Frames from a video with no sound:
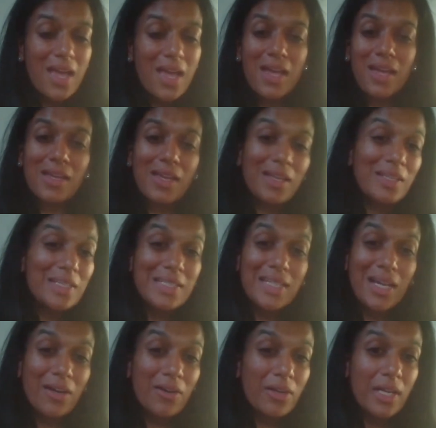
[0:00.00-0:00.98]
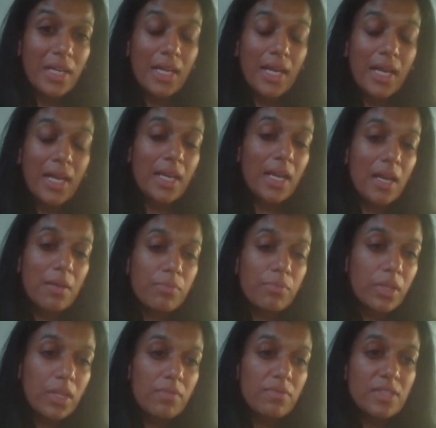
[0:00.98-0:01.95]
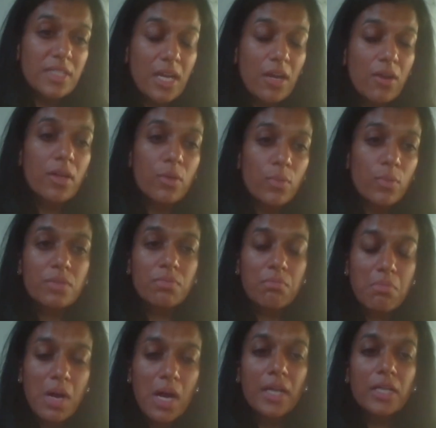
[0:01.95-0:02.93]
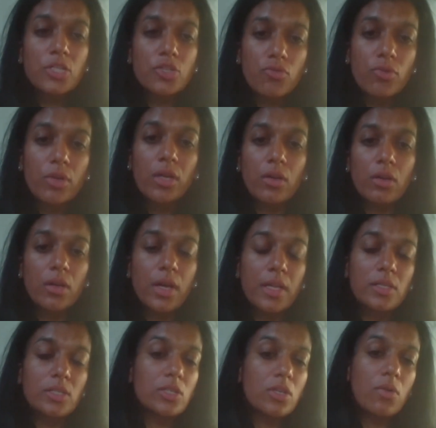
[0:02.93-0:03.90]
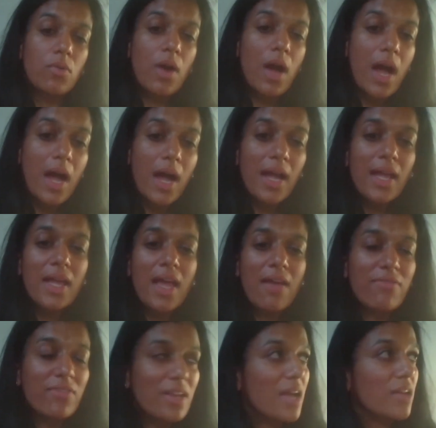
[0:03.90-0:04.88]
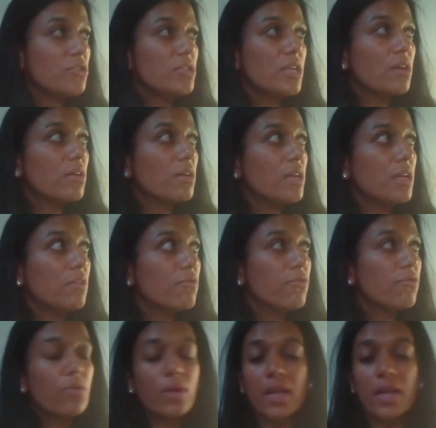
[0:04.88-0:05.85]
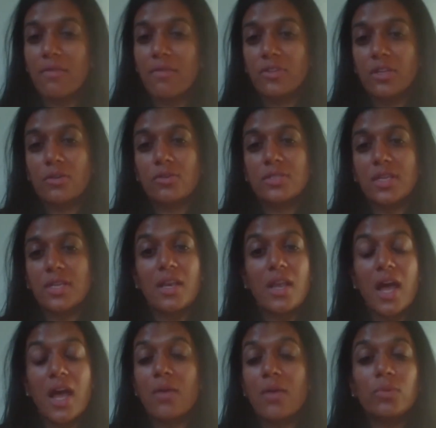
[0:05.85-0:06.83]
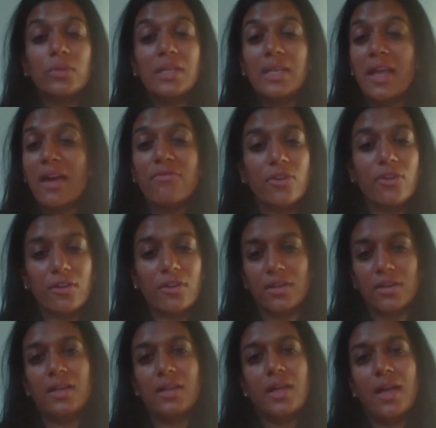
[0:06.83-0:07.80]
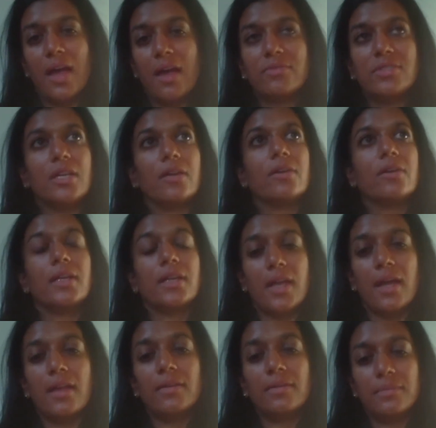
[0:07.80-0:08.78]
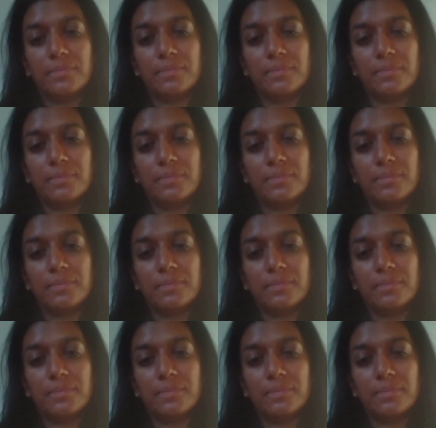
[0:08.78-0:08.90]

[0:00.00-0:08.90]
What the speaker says: egg, and dairy. And I believe dairy was my trigger. And so I haven't had dairy in 4.5 years, and I will never have dairy again.